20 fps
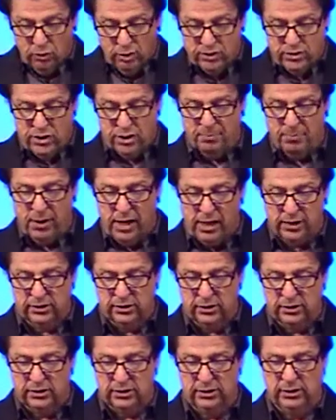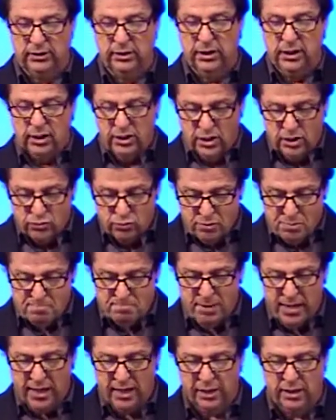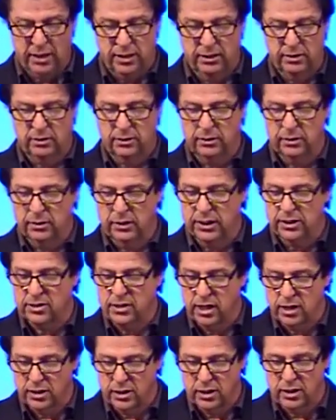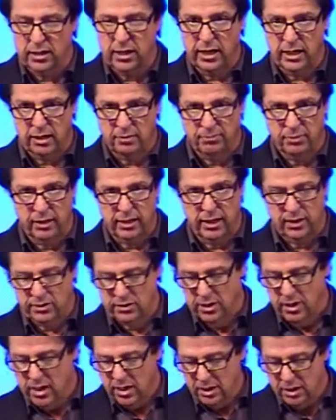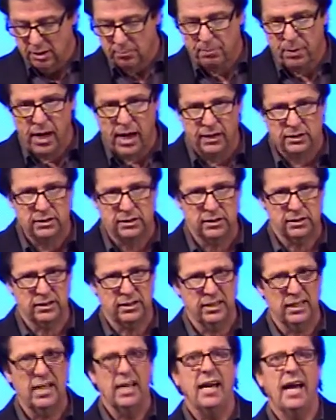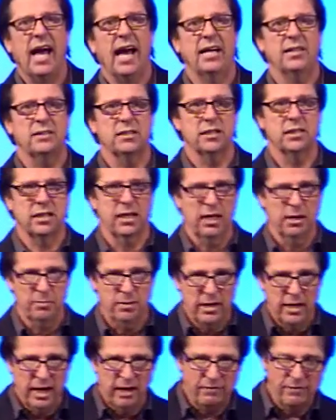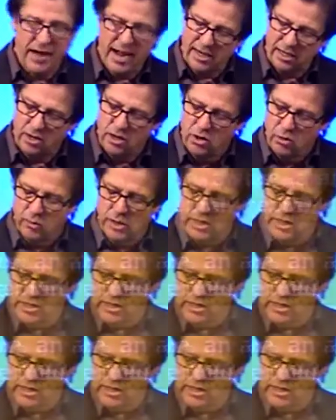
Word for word: one is the apostasy, this rebellion has not yet taken place. The apostasy has to come. In fact, when he